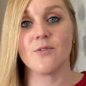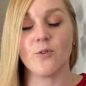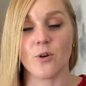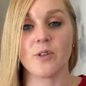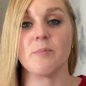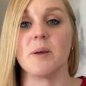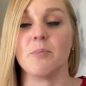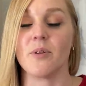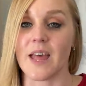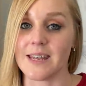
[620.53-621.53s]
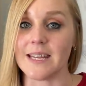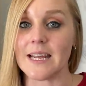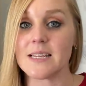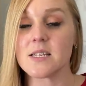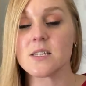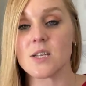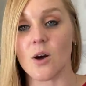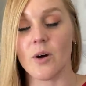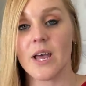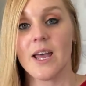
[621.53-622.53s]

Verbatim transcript: for the people that need it. So